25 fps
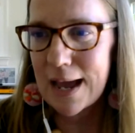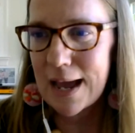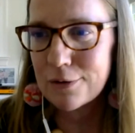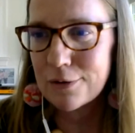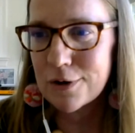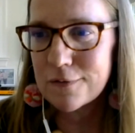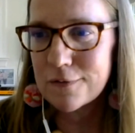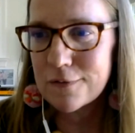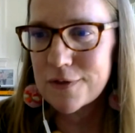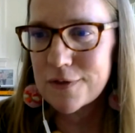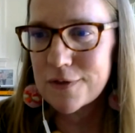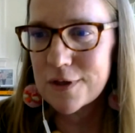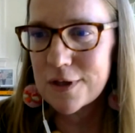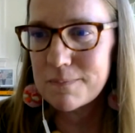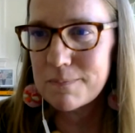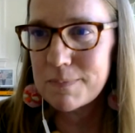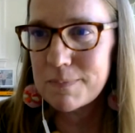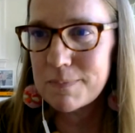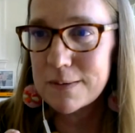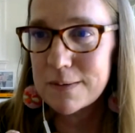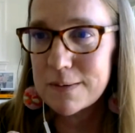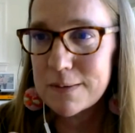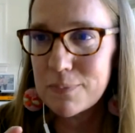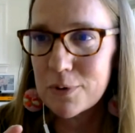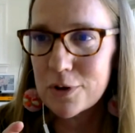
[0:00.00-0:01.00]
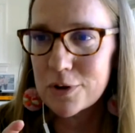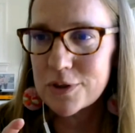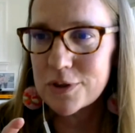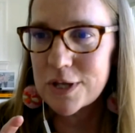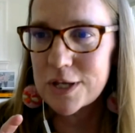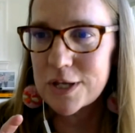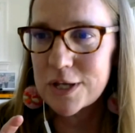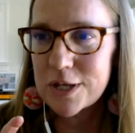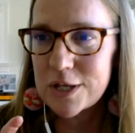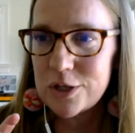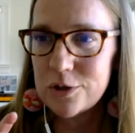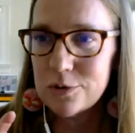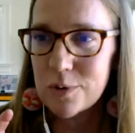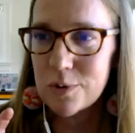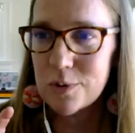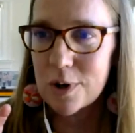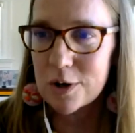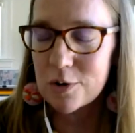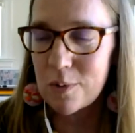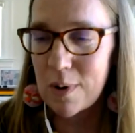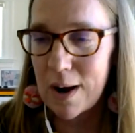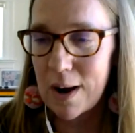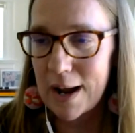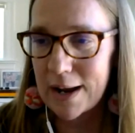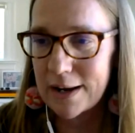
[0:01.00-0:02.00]
out of the people that you
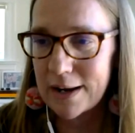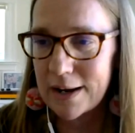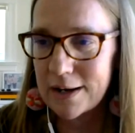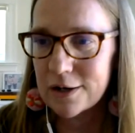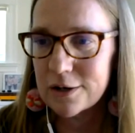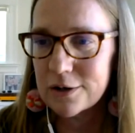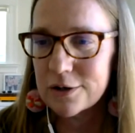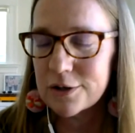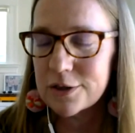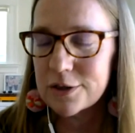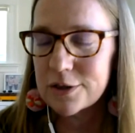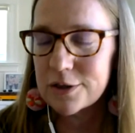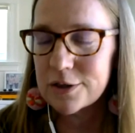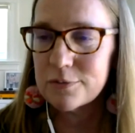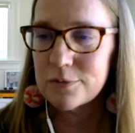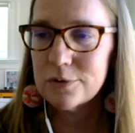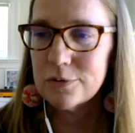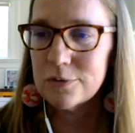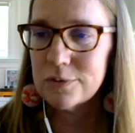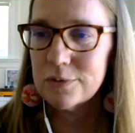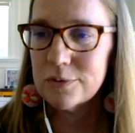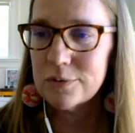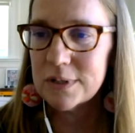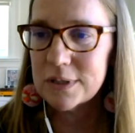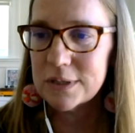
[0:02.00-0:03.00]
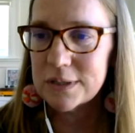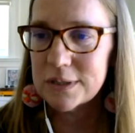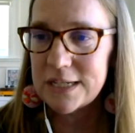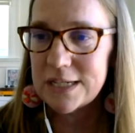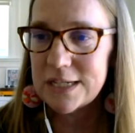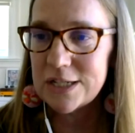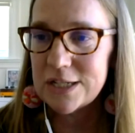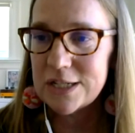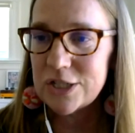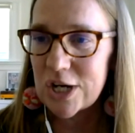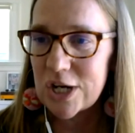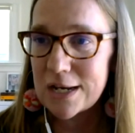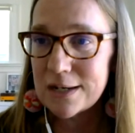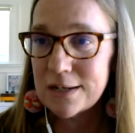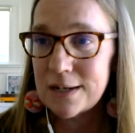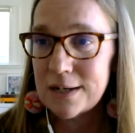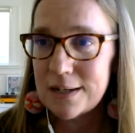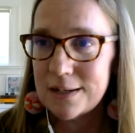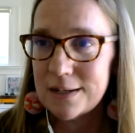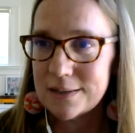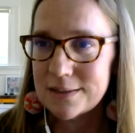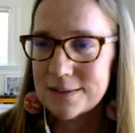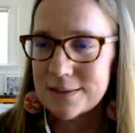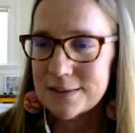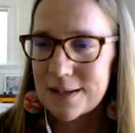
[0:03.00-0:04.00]
acquire through lead gen
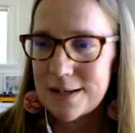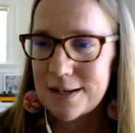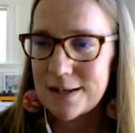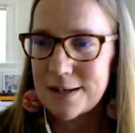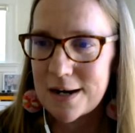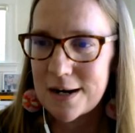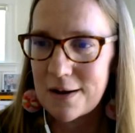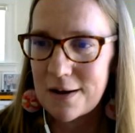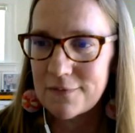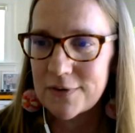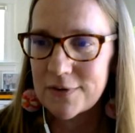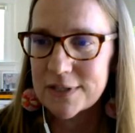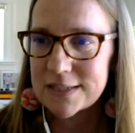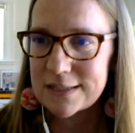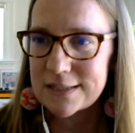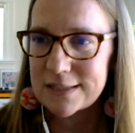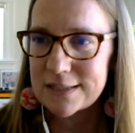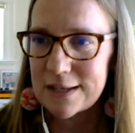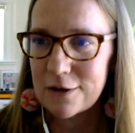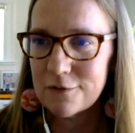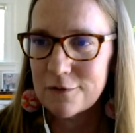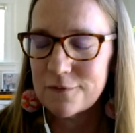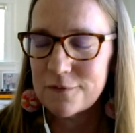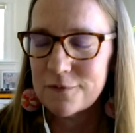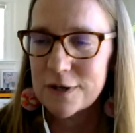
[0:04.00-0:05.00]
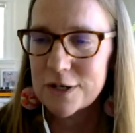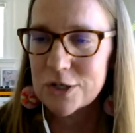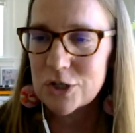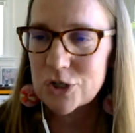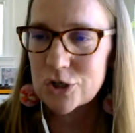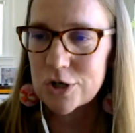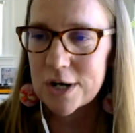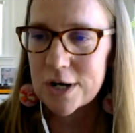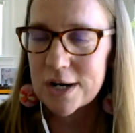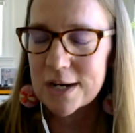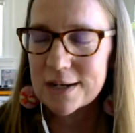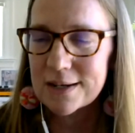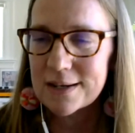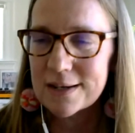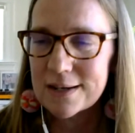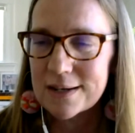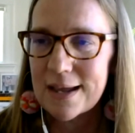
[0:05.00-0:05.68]
is in and of itself a trick.